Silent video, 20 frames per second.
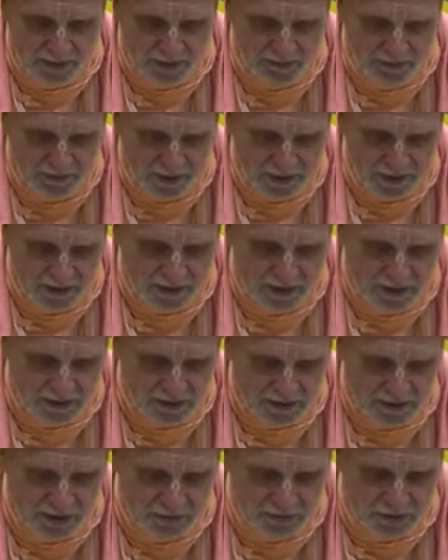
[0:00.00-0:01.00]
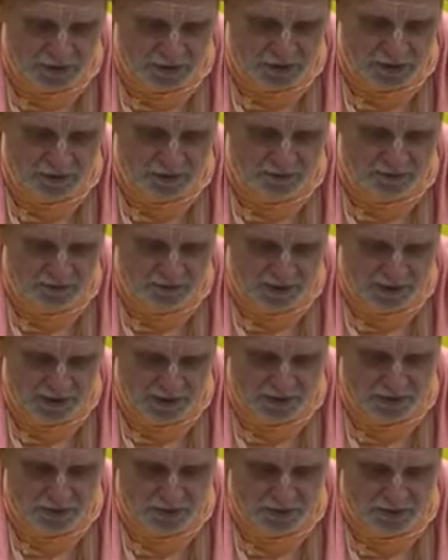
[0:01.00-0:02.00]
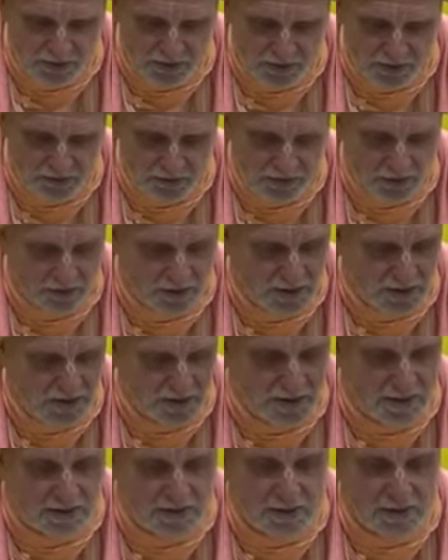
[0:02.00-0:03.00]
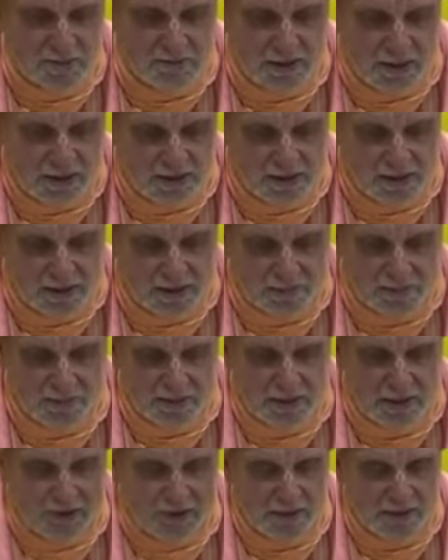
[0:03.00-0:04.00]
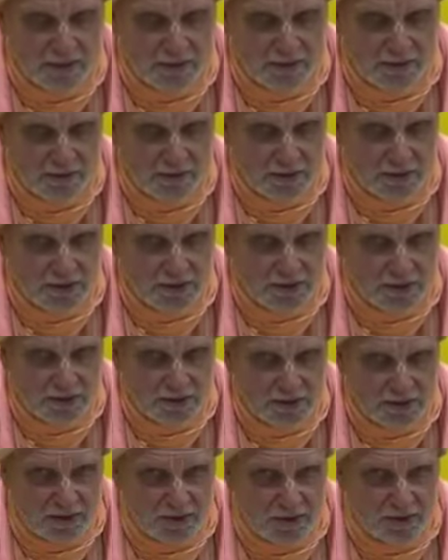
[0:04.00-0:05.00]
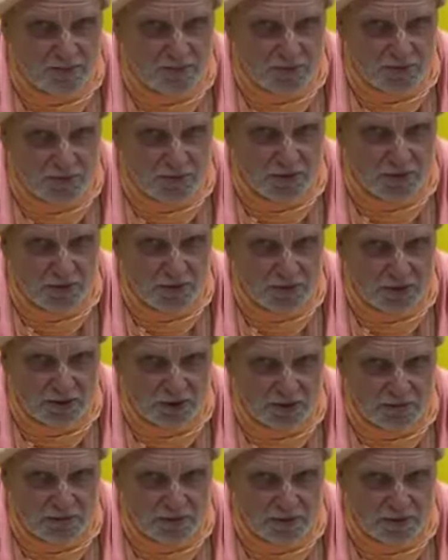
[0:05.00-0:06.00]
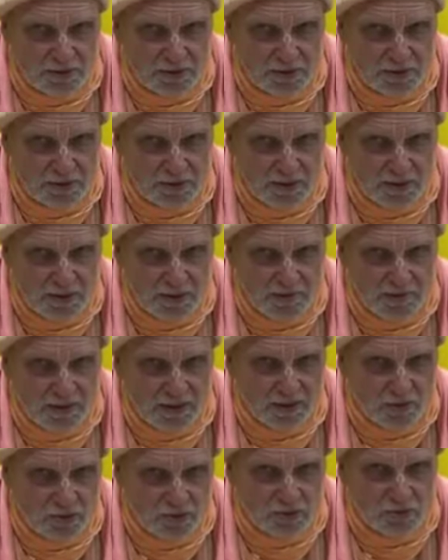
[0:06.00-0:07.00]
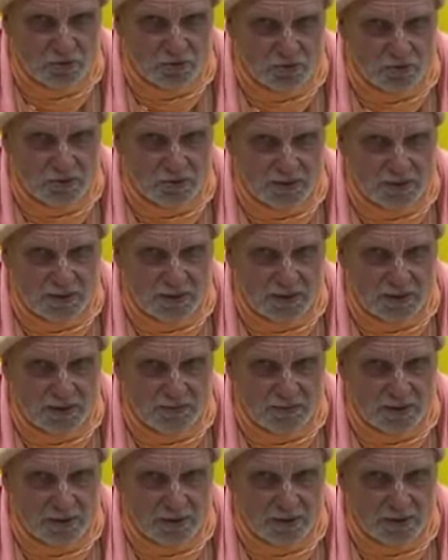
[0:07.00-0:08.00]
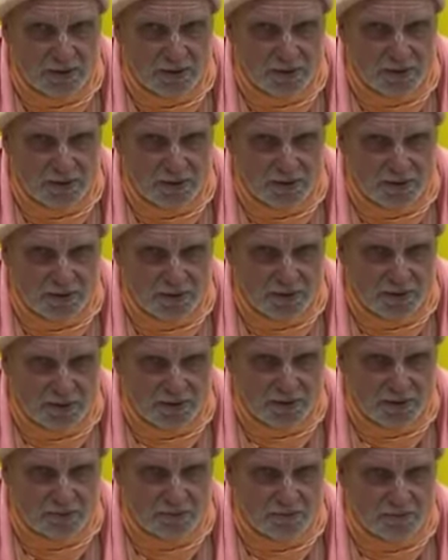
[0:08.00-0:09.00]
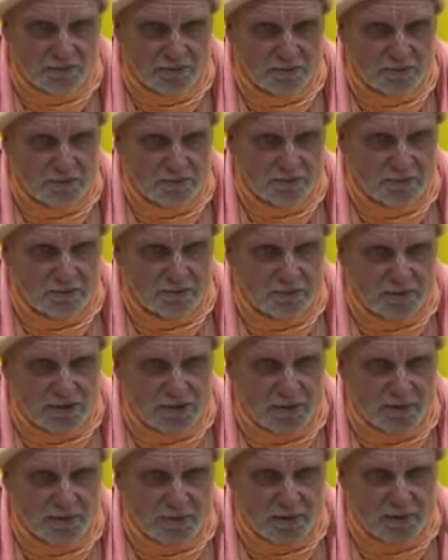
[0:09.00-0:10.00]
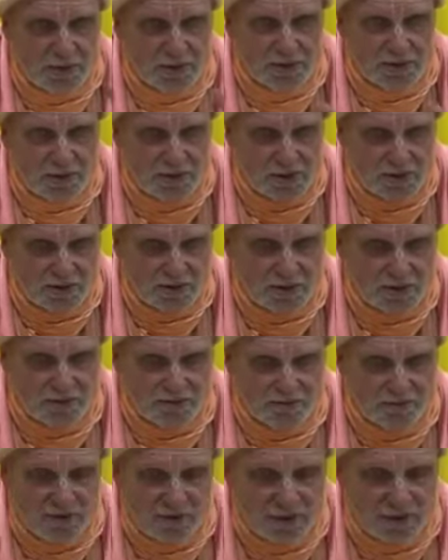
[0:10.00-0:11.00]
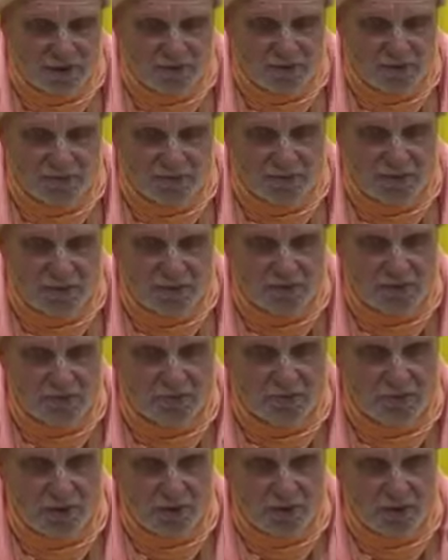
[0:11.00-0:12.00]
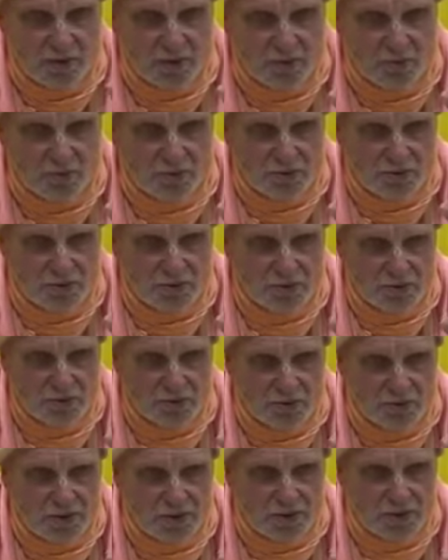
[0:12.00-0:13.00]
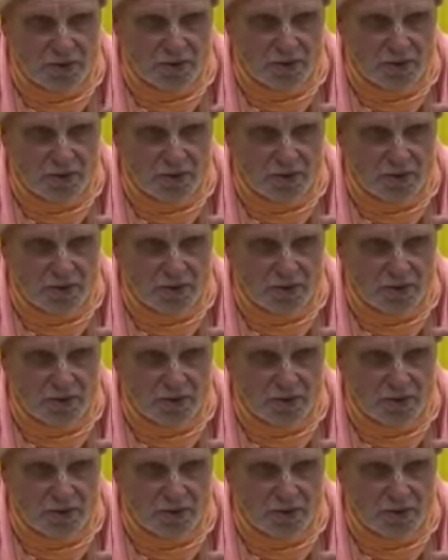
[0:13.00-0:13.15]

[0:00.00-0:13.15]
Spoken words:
and then established Varnashram Dharma. So he said this many times, the distinction between the jivas, they're not all the same. There's separation here. So the Varnashram system was to